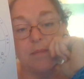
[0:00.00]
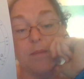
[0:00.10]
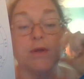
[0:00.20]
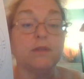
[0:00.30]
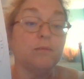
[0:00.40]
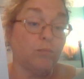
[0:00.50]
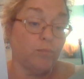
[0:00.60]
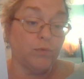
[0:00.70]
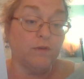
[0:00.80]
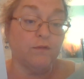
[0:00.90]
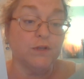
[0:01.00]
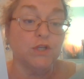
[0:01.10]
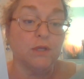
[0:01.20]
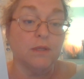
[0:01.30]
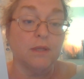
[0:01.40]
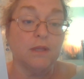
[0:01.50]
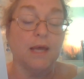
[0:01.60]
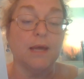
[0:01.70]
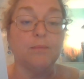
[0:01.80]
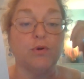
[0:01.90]
but the vision
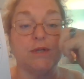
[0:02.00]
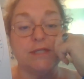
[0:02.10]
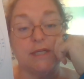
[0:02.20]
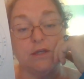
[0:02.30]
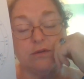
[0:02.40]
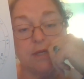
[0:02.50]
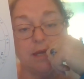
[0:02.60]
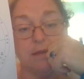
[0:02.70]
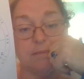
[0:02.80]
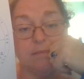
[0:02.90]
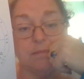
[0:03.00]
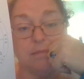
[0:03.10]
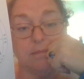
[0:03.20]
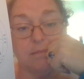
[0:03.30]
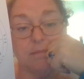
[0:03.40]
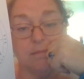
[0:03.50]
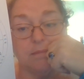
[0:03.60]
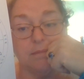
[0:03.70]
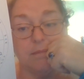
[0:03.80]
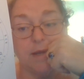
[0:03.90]
that Bernie Sanders had,
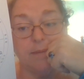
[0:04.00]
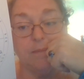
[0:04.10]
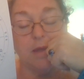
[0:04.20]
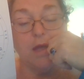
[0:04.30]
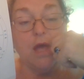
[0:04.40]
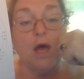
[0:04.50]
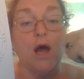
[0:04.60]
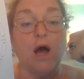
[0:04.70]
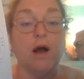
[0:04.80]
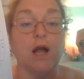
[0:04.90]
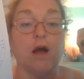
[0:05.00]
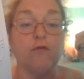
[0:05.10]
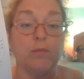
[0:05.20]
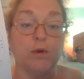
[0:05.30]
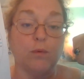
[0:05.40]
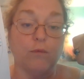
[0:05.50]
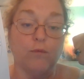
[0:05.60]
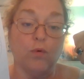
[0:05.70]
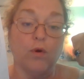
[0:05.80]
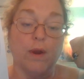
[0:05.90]
right? a government
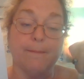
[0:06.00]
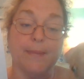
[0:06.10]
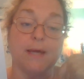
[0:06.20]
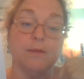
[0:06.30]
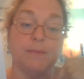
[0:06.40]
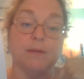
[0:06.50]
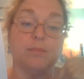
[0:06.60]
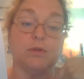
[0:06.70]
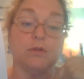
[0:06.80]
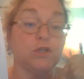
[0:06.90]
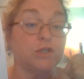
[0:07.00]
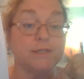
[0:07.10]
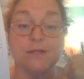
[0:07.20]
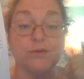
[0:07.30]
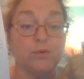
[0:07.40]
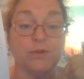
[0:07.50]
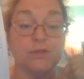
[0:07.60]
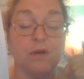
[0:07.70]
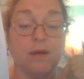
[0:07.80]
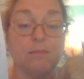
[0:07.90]
for and by the people. She says it all the
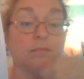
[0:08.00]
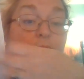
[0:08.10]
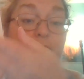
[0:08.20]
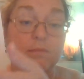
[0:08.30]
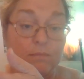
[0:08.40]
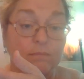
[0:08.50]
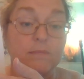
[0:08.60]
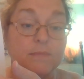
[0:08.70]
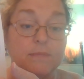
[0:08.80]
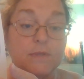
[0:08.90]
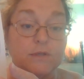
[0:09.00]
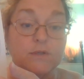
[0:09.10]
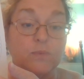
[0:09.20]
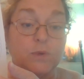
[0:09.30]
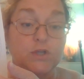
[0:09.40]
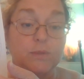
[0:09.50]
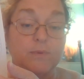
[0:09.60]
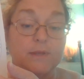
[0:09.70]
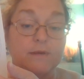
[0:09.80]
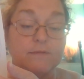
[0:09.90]
time. This is what she
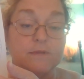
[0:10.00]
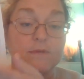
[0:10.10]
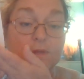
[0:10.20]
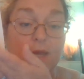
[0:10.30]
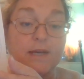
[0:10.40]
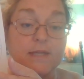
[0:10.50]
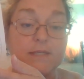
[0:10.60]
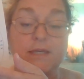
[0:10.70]
believes, and it's